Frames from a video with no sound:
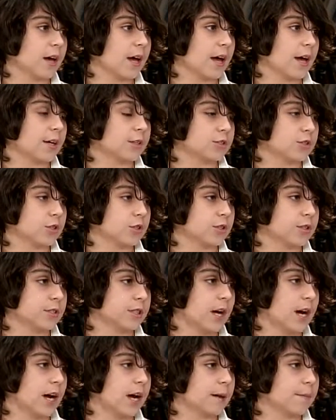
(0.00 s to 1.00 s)
at a certain
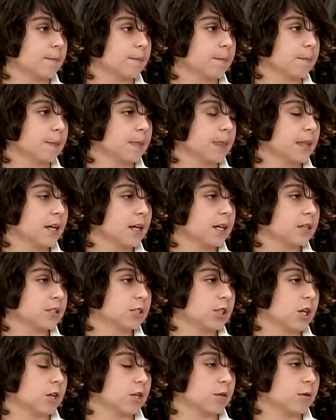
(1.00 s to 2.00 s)
time.
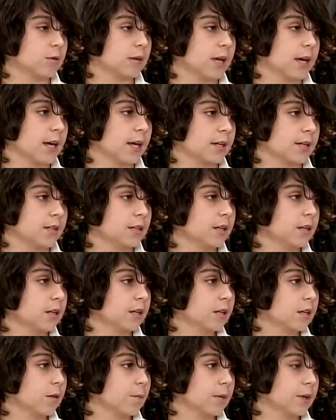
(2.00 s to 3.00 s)
So you can't
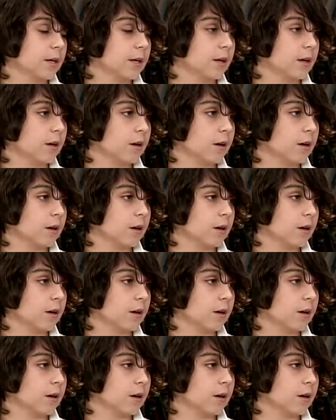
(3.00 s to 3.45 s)
be